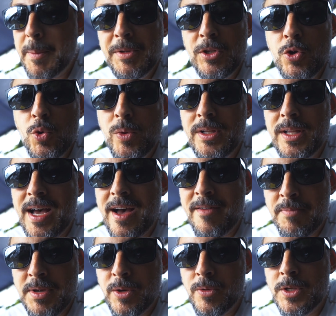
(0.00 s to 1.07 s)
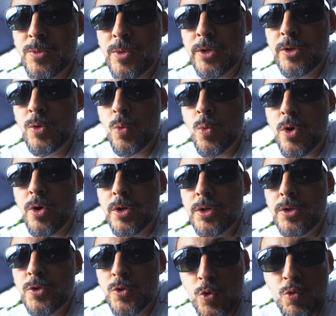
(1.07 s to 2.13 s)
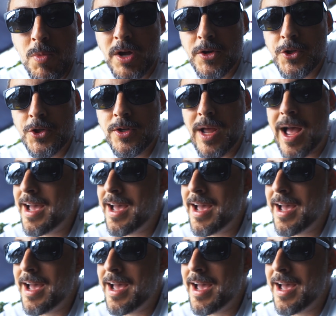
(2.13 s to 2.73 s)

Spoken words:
I mean, you will have periods where you work too much.